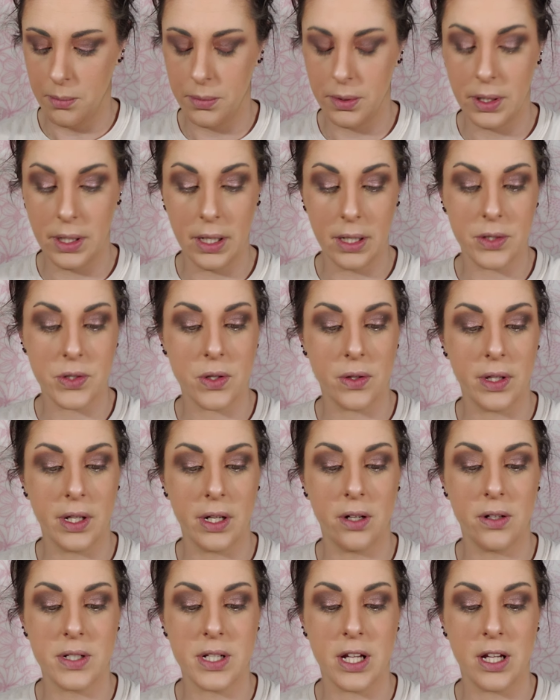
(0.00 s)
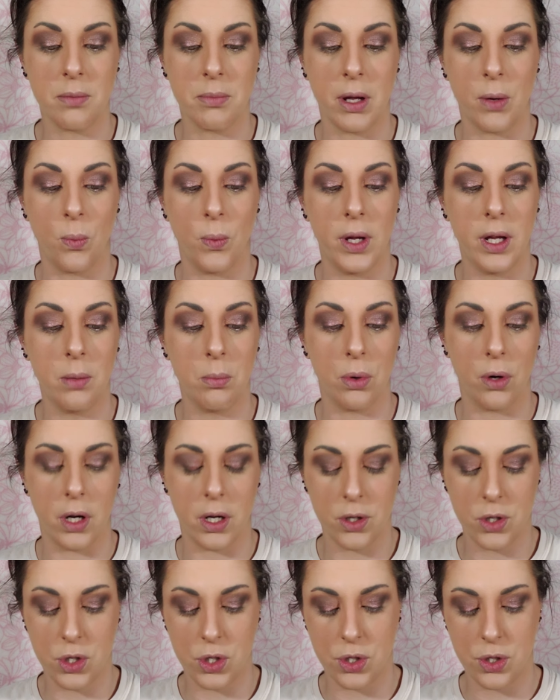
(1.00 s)
Yeah, so then I'll take my wing
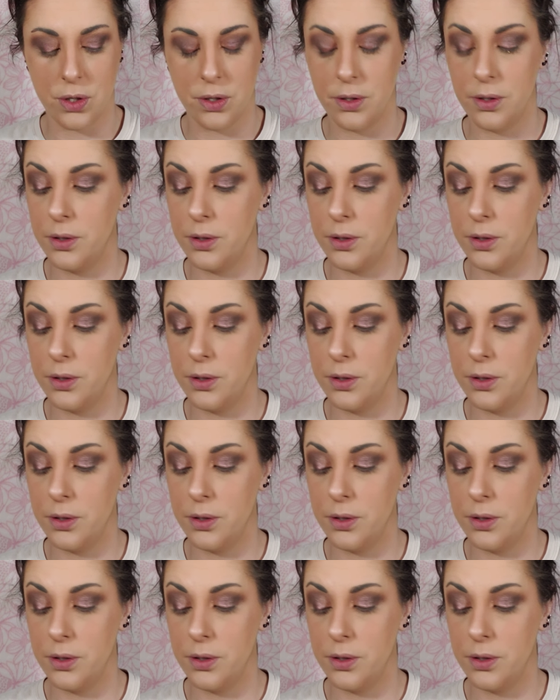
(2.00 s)
brush